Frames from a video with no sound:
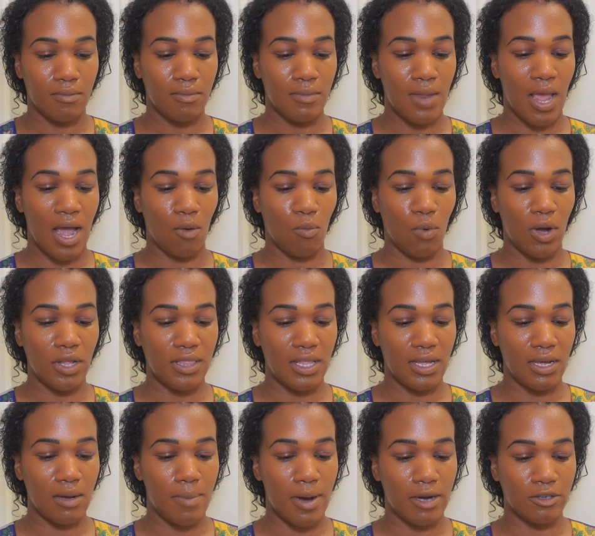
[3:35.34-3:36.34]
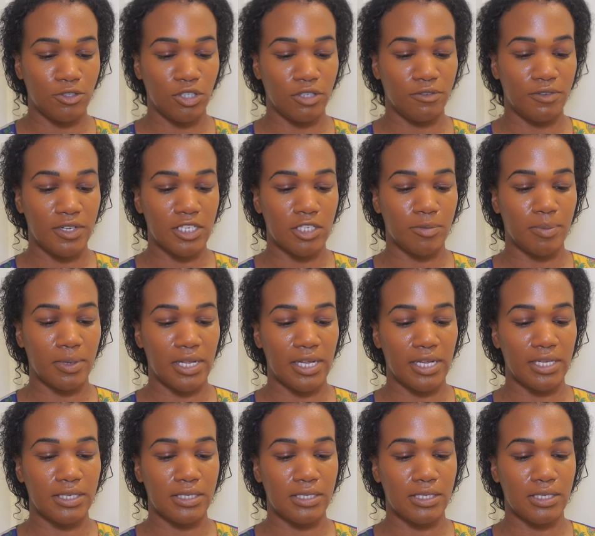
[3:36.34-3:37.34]
Now, one thing about Juvia's
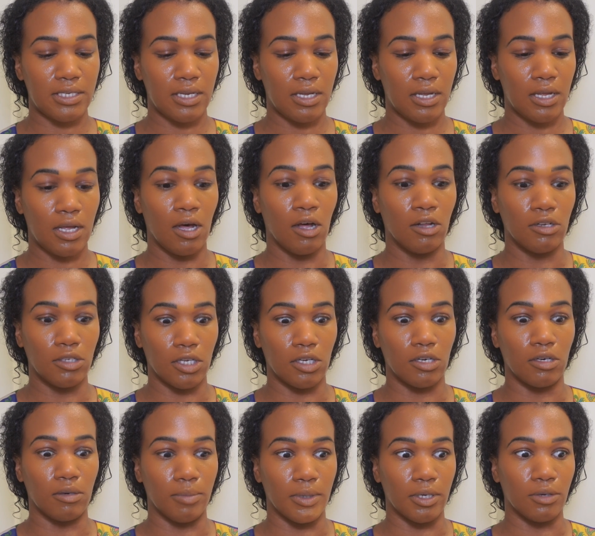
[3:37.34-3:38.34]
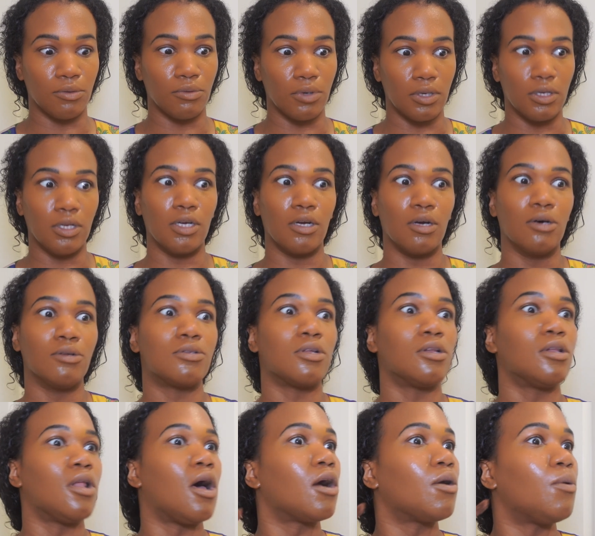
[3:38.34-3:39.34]
Place, a little bit really goes a
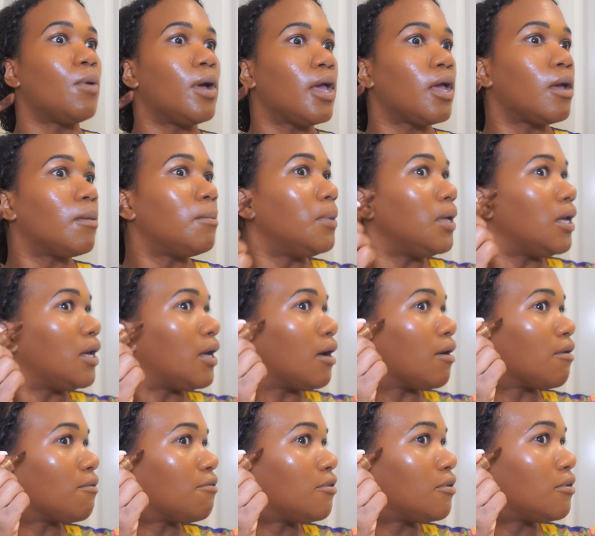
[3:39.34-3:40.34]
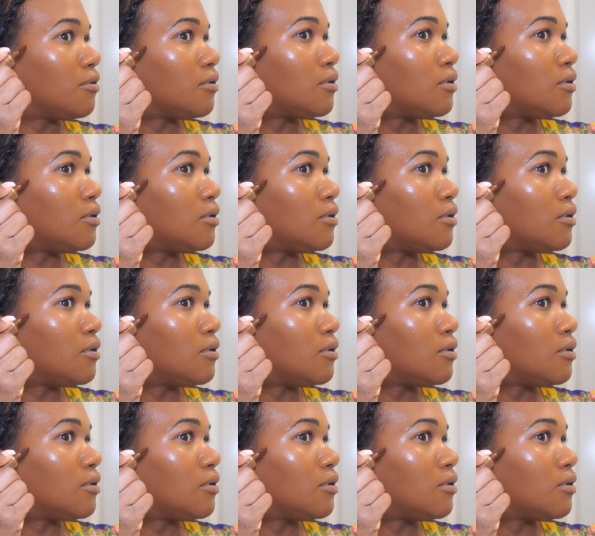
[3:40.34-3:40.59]
long way. Be careful.